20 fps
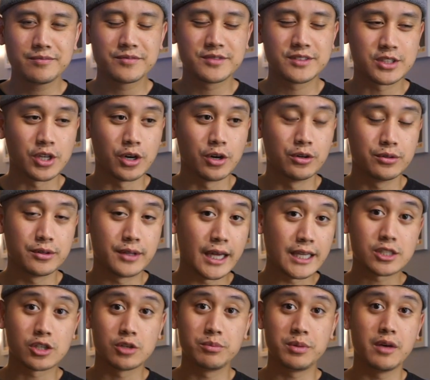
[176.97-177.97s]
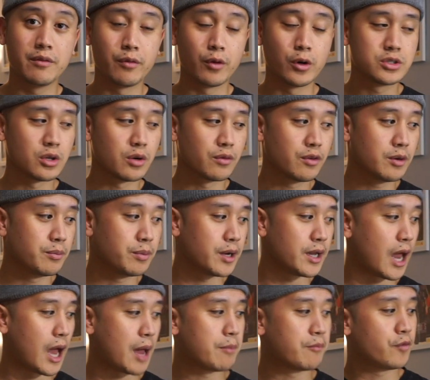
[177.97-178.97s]
So that's going to be a voiceover. But
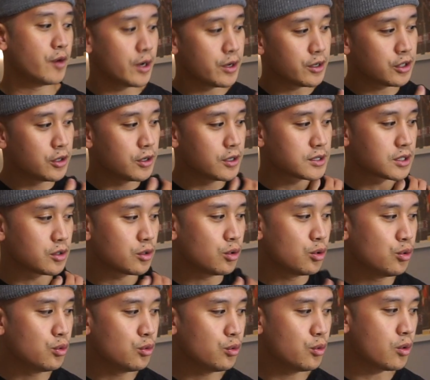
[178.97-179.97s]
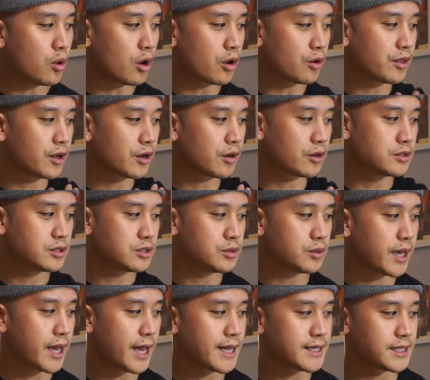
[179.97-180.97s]
I'm very curious on who are they going to
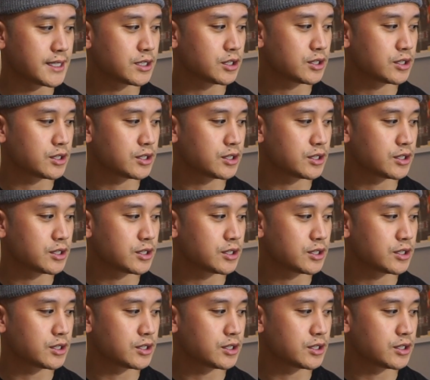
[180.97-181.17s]
cast as